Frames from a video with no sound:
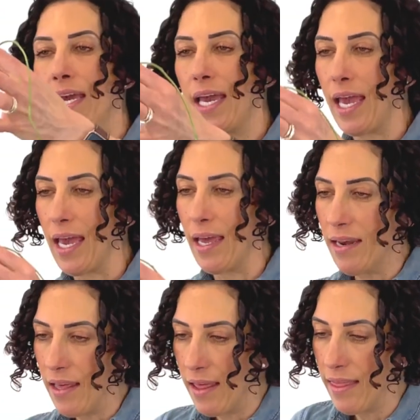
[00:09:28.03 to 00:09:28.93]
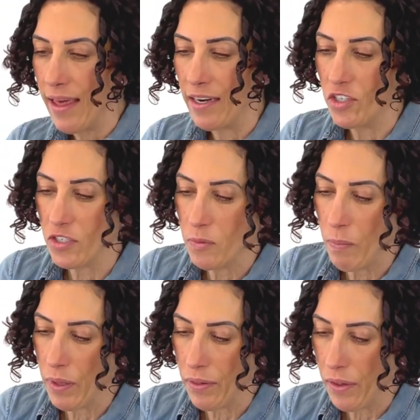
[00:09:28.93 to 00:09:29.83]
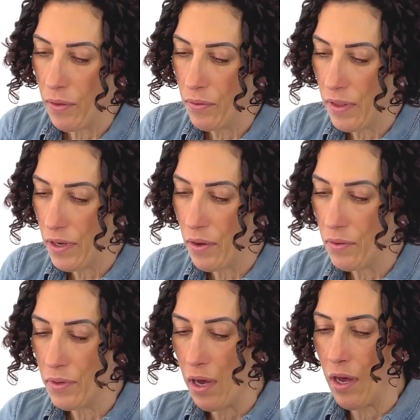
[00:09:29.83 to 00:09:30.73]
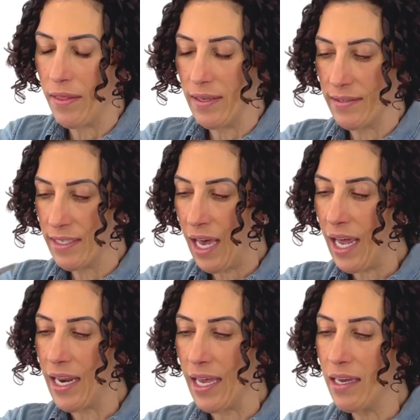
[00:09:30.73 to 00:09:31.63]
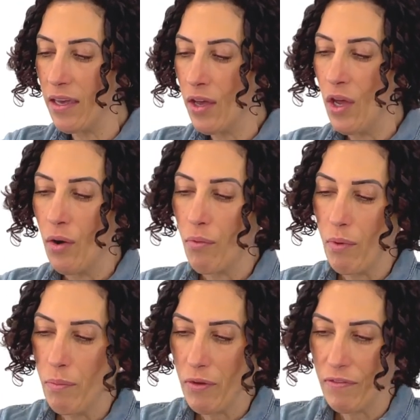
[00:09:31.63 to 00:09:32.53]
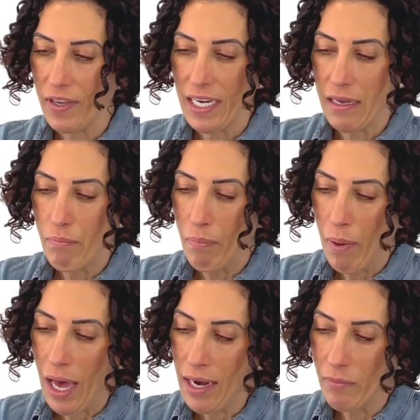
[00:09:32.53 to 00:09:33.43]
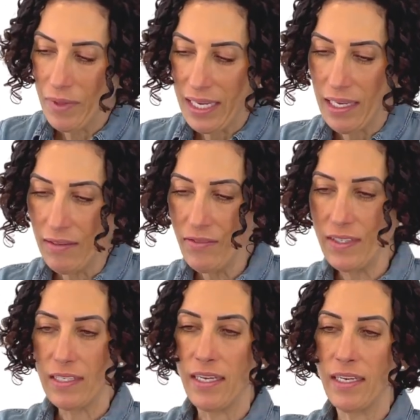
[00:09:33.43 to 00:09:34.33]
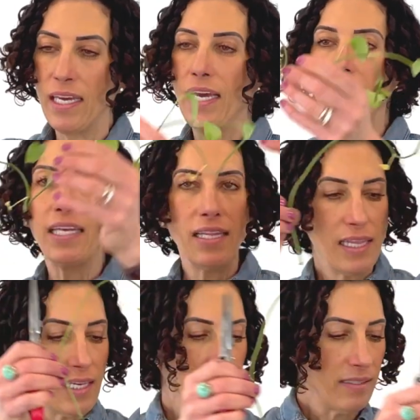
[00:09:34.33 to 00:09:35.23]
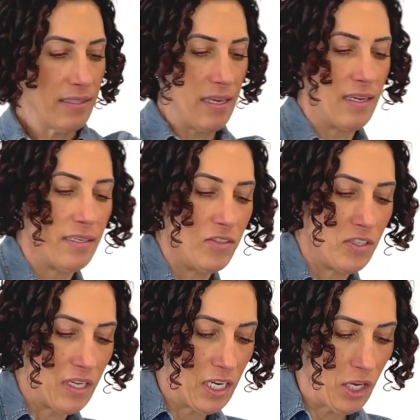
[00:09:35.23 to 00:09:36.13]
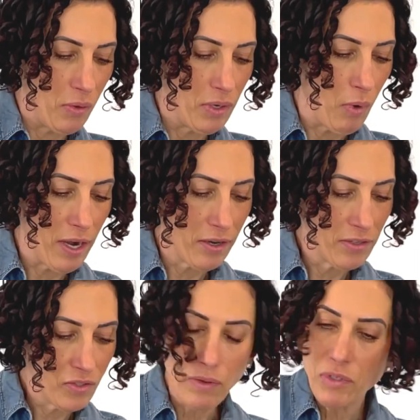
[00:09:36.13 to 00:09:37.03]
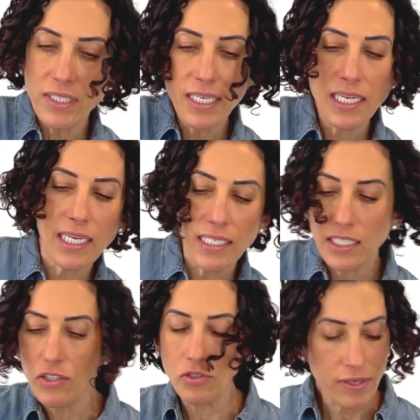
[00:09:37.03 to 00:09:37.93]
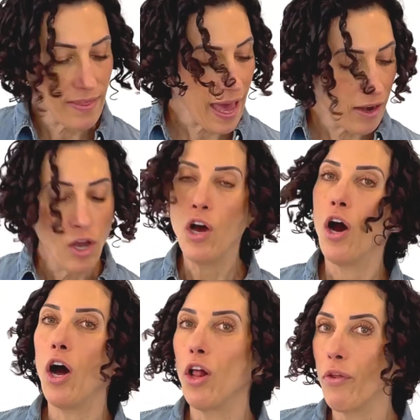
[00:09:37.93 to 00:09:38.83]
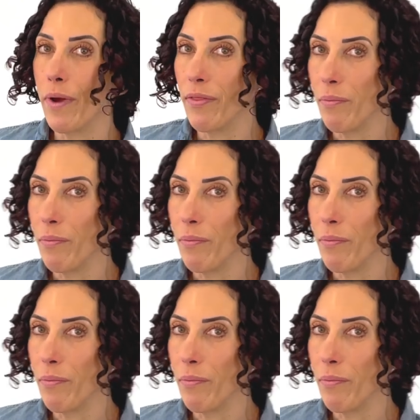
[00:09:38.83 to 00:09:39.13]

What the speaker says: And then just below the node on this cutting, remove any bottom leaves. And then this is just going to go in water. So I'm just going to continue doing that all around the